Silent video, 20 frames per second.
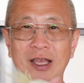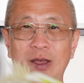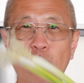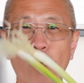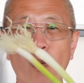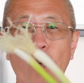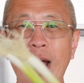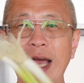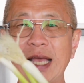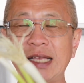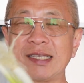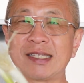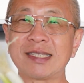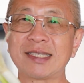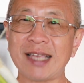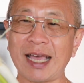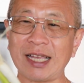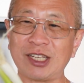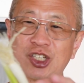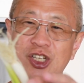white
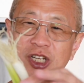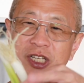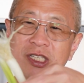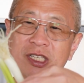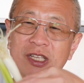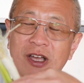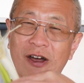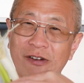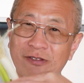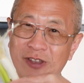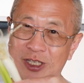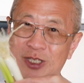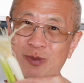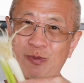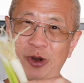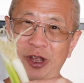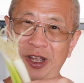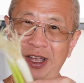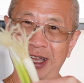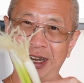sections of the
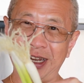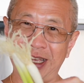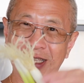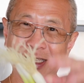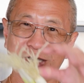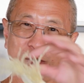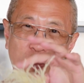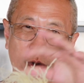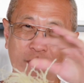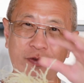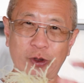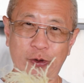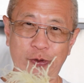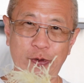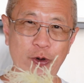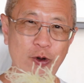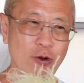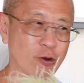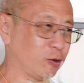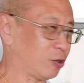spring onions with the
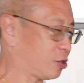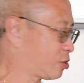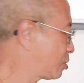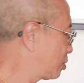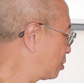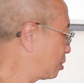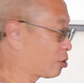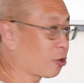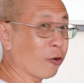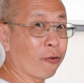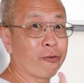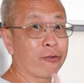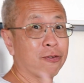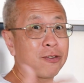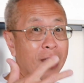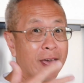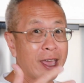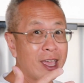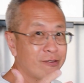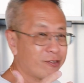roots to
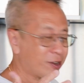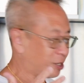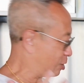flavor